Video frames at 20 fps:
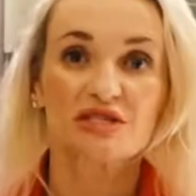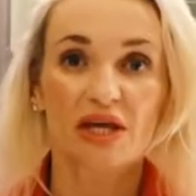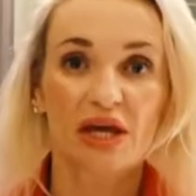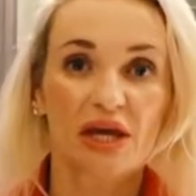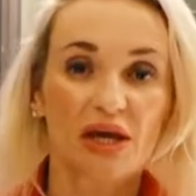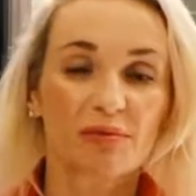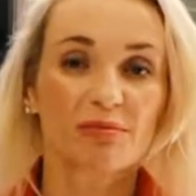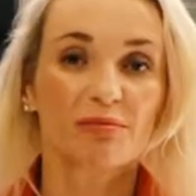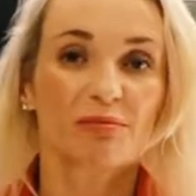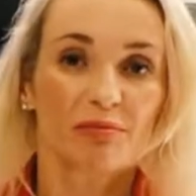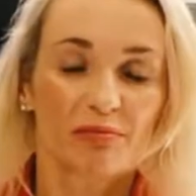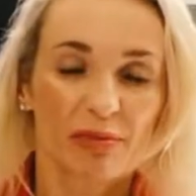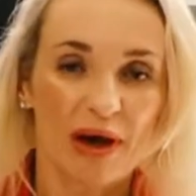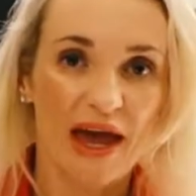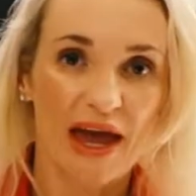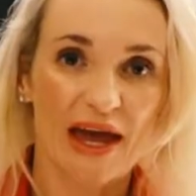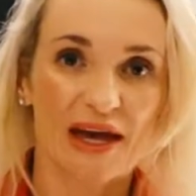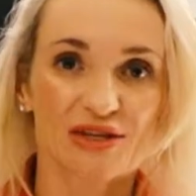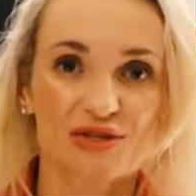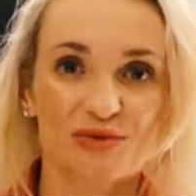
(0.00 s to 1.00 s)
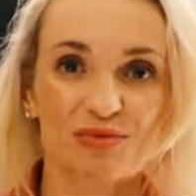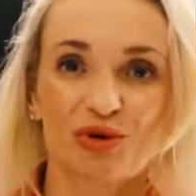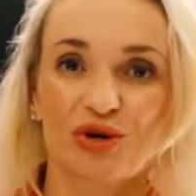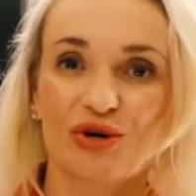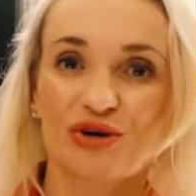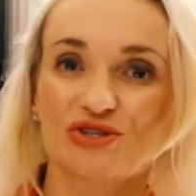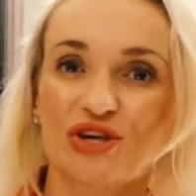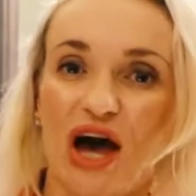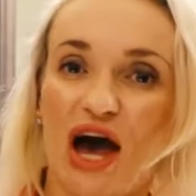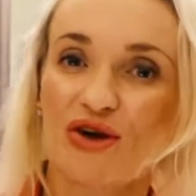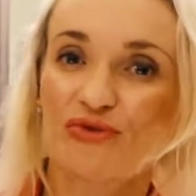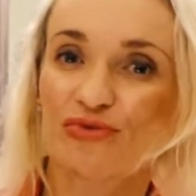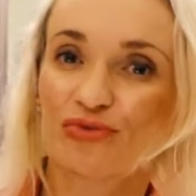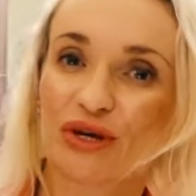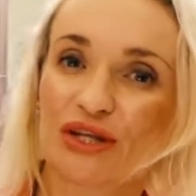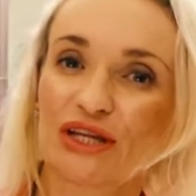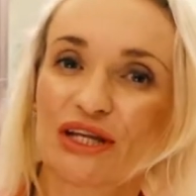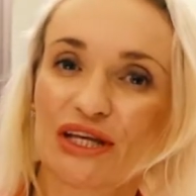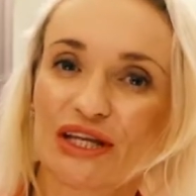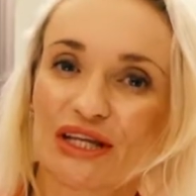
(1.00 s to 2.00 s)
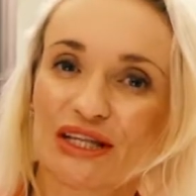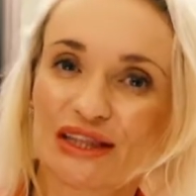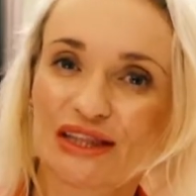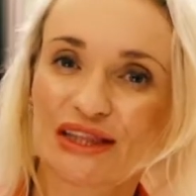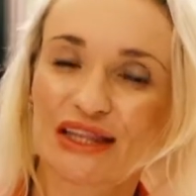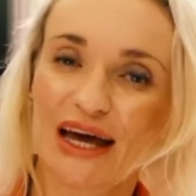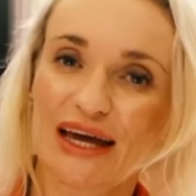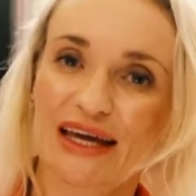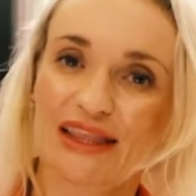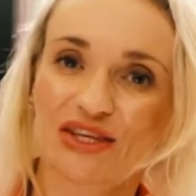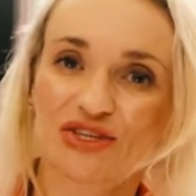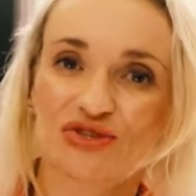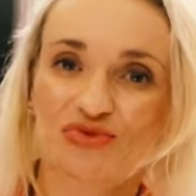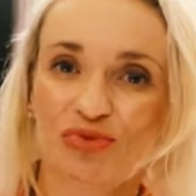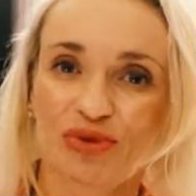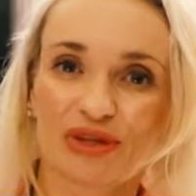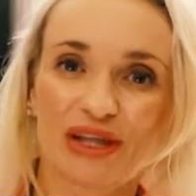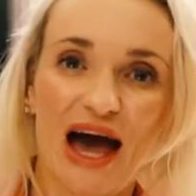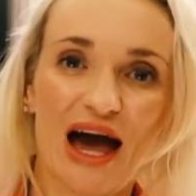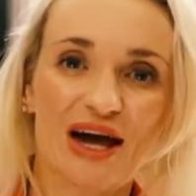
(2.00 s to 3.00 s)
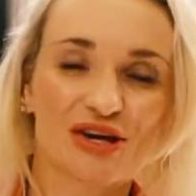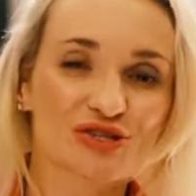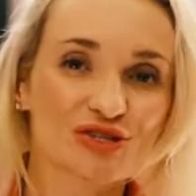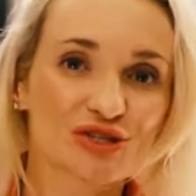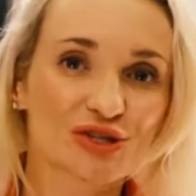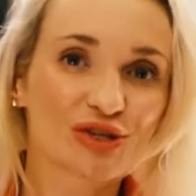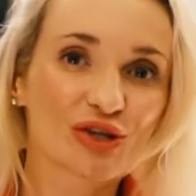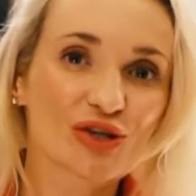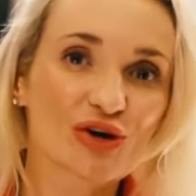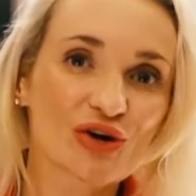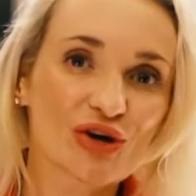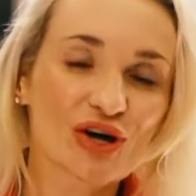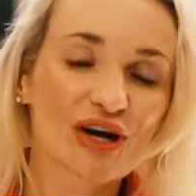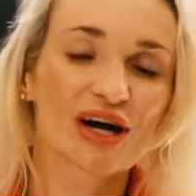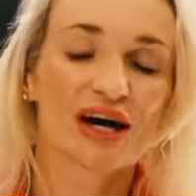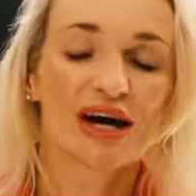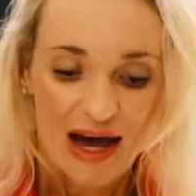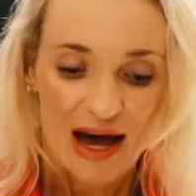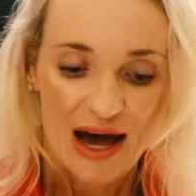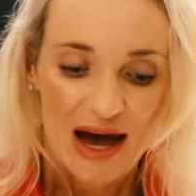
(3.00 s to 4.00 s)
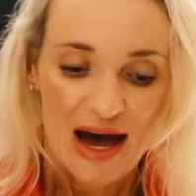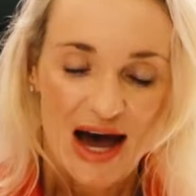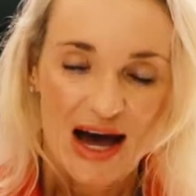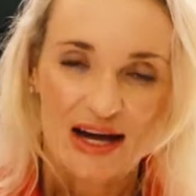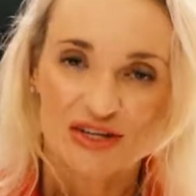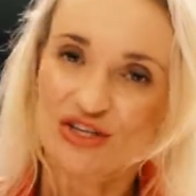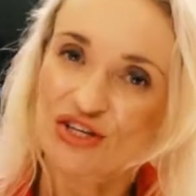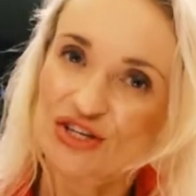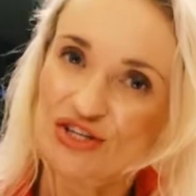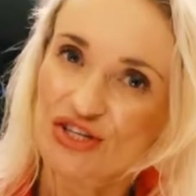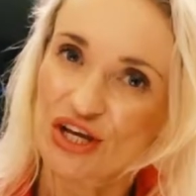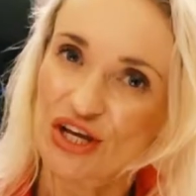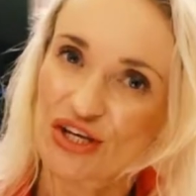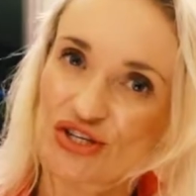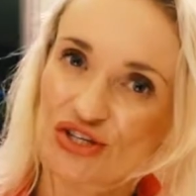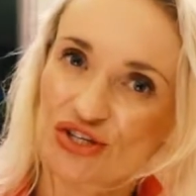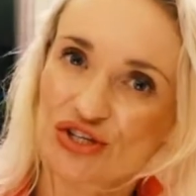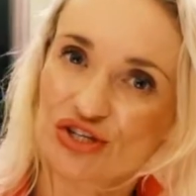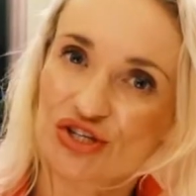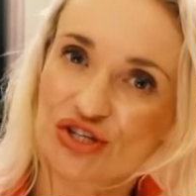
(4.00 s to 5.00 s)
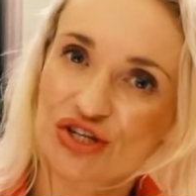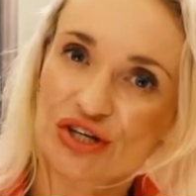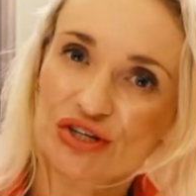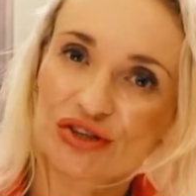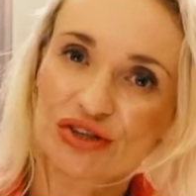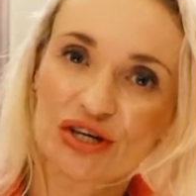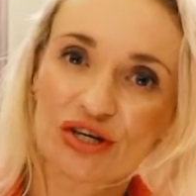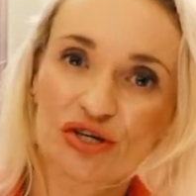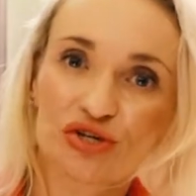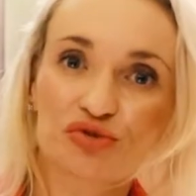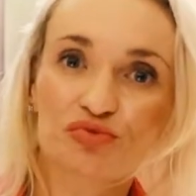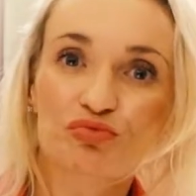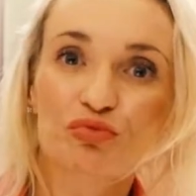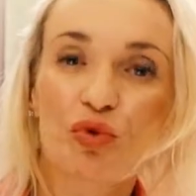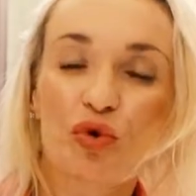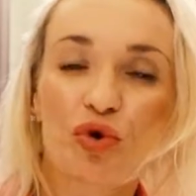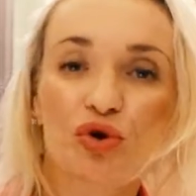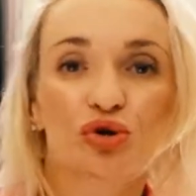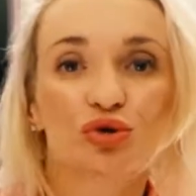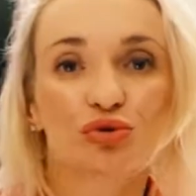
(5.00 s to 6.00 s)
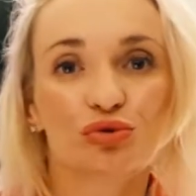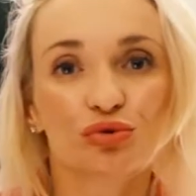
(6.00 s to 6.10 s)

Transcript: same pants because I really like this relaxed look just change the shirt that is more